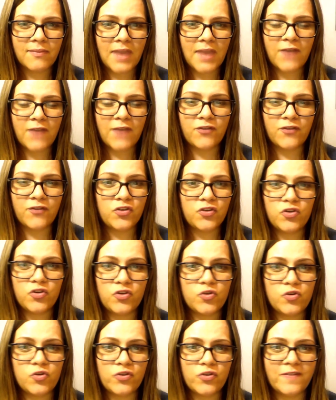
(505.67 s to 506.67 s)
If
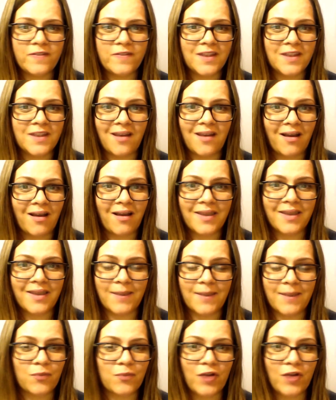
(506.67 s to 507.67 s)
you just did not
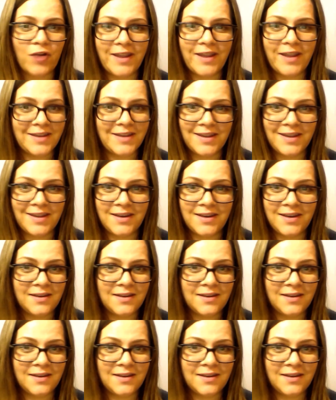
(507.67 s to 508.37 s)
get pregnant